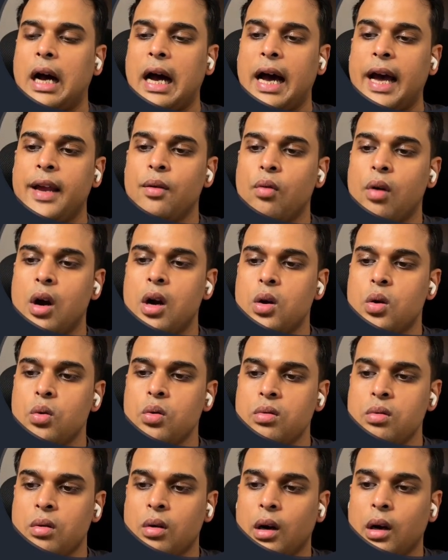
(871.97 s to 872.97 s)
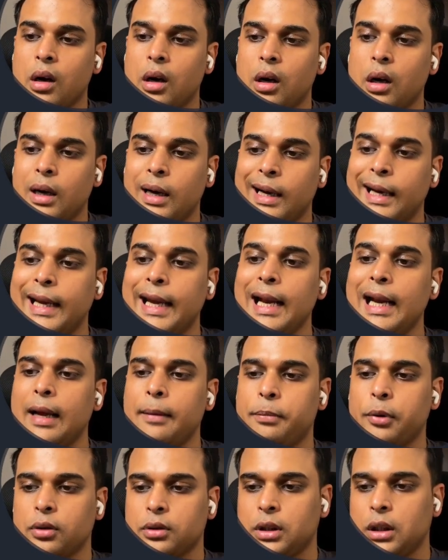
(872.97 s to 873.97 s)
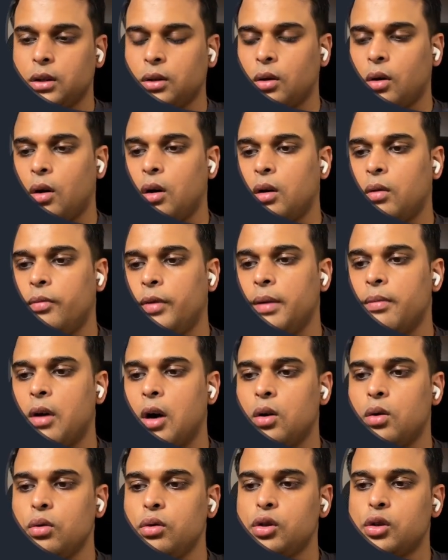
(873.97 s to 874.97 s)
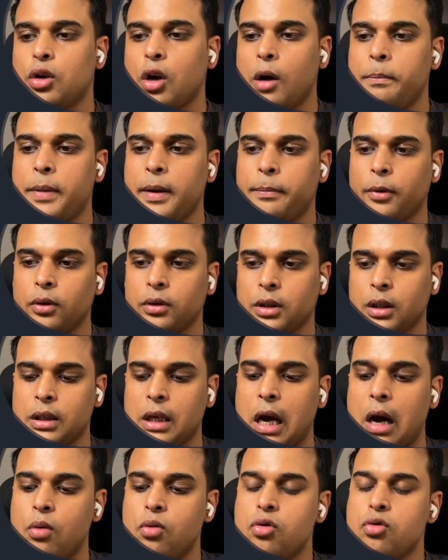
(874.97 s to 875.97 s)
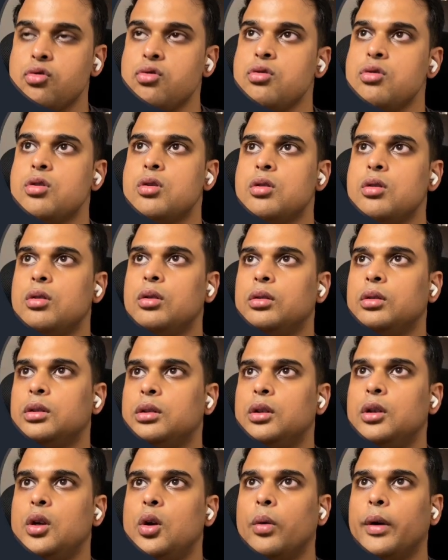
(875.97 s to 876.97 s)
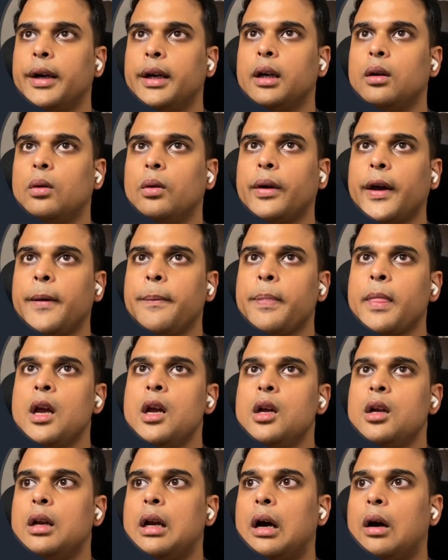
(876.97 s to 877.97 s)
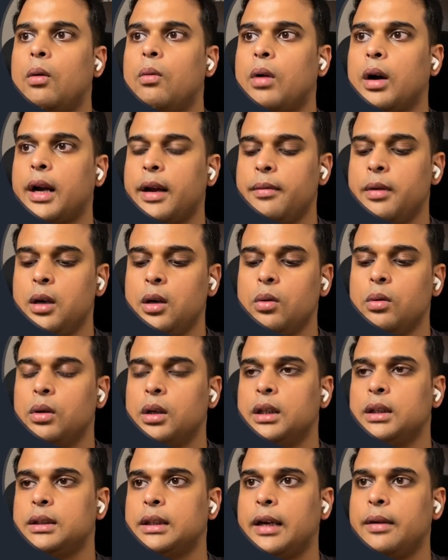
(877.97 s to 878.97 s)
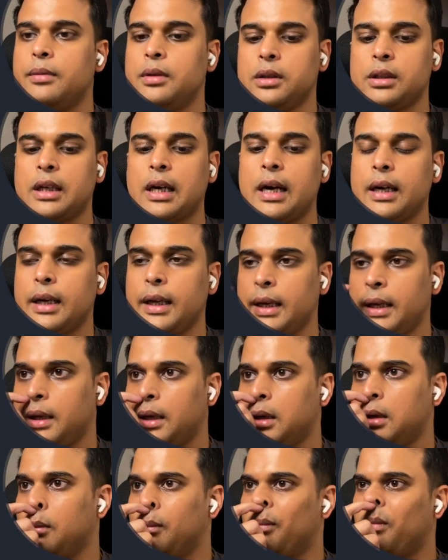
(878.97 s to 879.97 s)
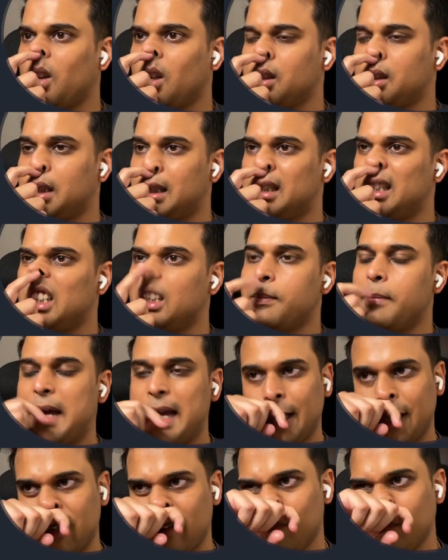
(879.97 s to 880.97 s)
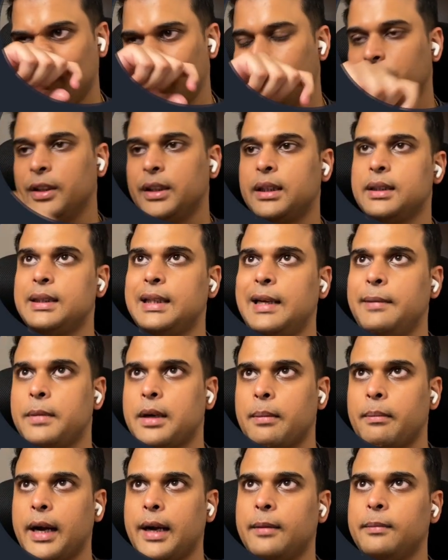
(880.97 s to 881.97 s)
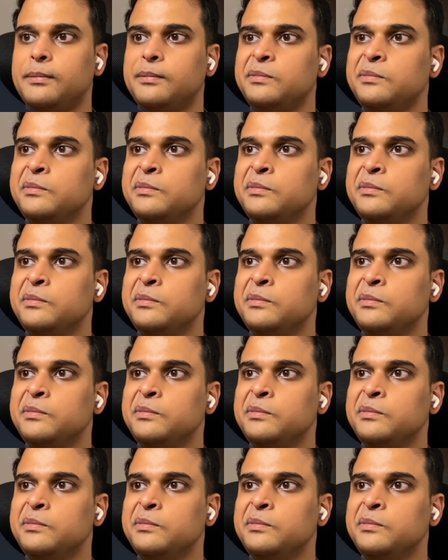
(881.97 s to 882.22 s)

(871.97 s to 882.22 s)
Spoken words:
I want to kill a process or we want to stop a process, how to do it. Okay. Now, what I will do is I will start a process in the background with a sleep command